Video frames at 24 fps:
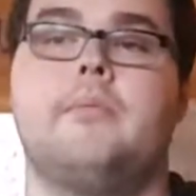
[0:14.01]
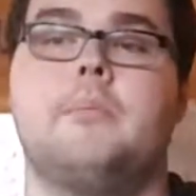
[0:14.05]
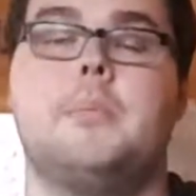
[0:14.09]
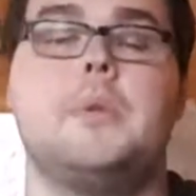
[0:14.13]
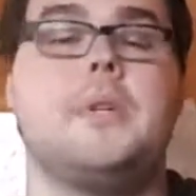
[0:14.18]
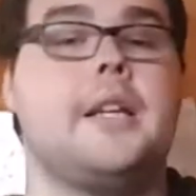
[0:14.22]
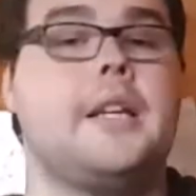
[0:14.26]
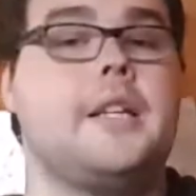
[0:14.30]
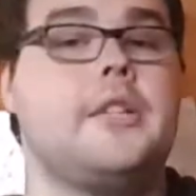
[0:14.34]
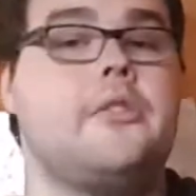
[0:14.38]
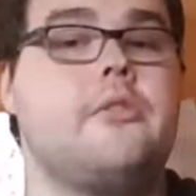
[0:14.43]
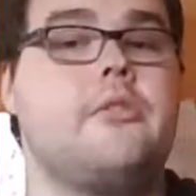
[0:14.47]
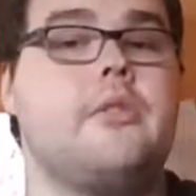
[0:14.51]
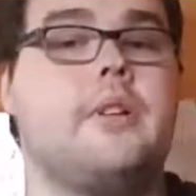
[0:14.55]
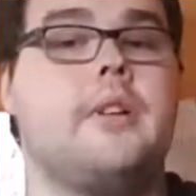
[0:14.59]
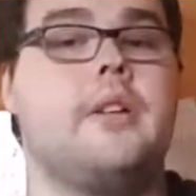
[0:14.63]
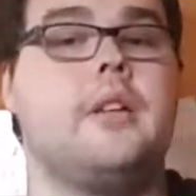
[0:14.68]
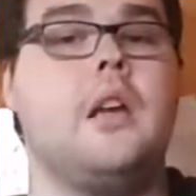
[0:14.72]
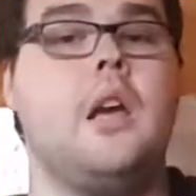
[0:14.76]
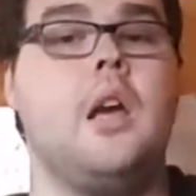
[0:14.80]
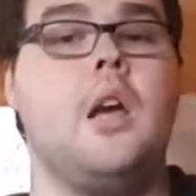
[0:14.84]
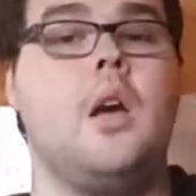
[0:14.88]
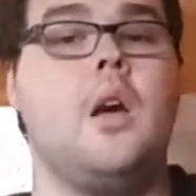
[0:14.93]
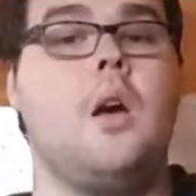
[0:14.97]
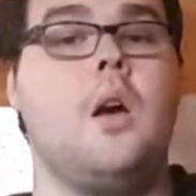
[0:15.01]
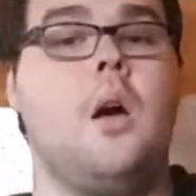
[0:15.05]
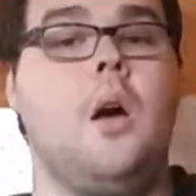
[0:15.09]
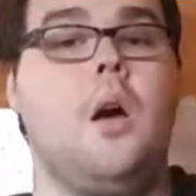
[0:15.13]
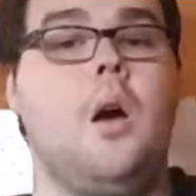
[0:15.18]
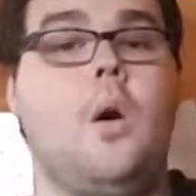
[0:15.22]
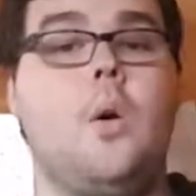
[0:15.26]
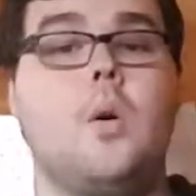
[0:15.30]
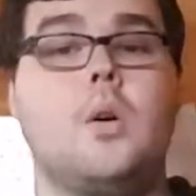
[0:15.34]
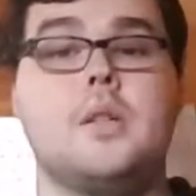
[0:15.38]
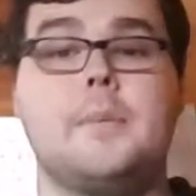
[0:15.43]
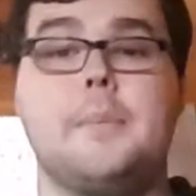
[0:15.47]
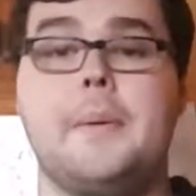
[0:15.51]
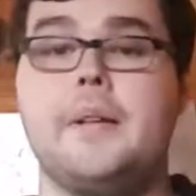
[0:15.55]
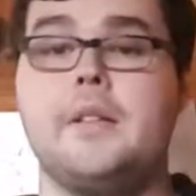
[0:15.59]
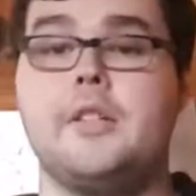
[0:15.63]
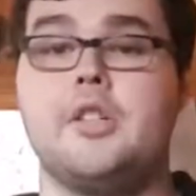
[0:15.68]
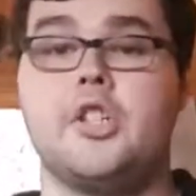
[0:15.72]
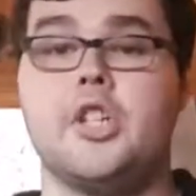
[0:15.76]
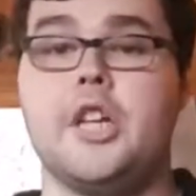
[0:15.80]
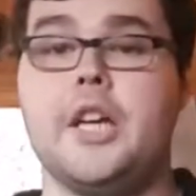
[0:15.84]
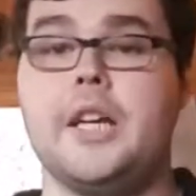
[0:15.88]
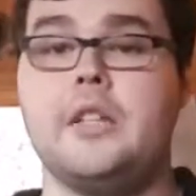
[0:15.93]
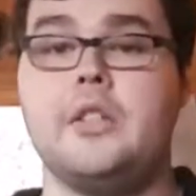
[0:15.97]
But history was about
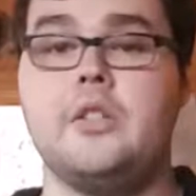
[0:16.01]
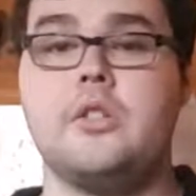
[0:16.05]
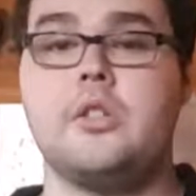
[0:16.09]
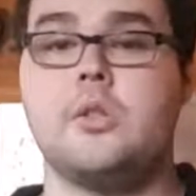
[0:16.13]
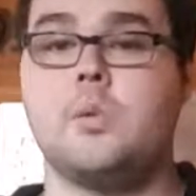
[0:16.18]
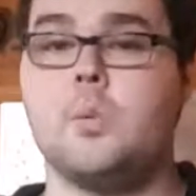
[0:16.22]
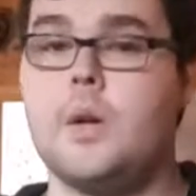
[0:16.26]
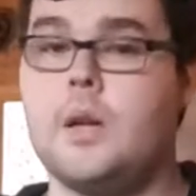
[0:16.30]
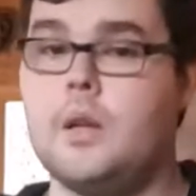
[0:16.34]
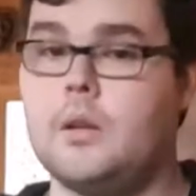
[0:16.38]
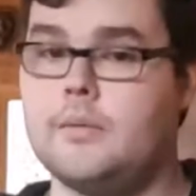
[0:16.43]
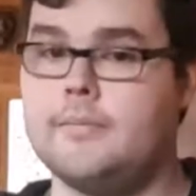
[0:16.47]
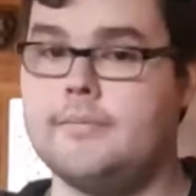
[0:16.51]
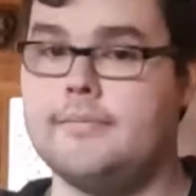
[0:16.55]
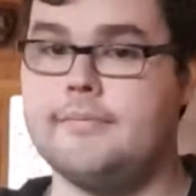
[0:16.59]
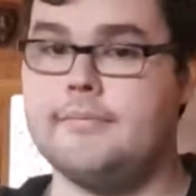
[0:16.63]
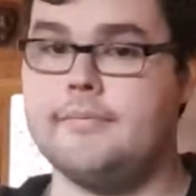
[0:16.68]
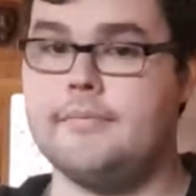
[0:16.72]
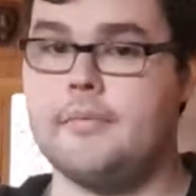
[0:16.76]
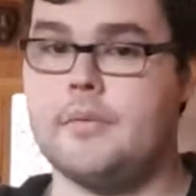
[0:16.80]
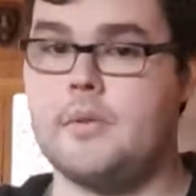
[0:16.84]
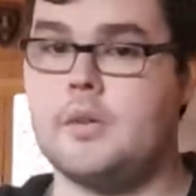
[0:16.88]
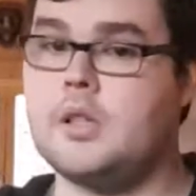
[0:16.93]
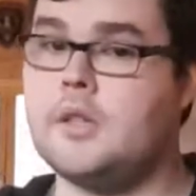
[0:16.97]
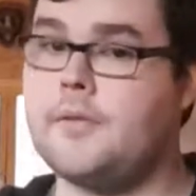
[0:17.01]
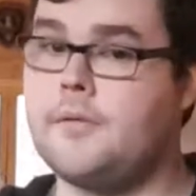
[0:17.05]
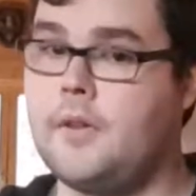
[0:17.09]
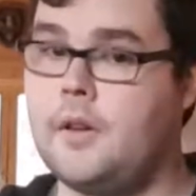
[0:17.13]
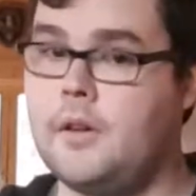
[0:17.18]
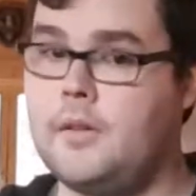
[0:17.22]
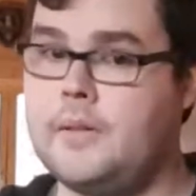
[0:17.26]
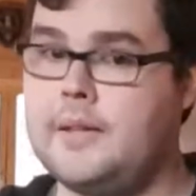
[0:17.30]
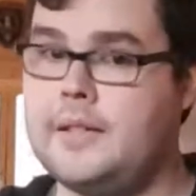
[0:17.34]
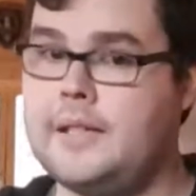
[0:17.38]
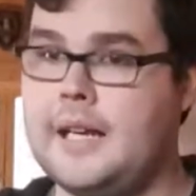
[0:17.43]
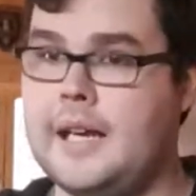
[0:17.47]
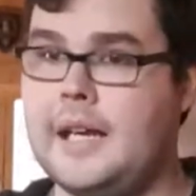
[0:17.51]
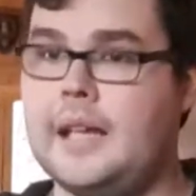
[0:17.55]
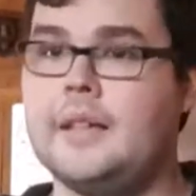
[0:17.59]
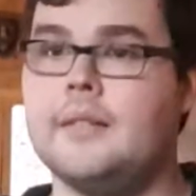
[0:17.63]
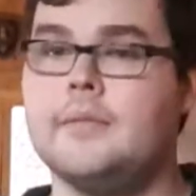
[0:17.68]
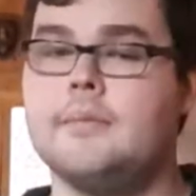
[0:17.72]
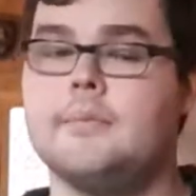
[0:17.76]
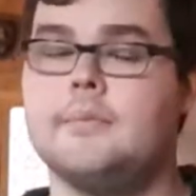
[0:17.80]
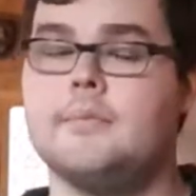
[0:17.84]
to change as well on the following day.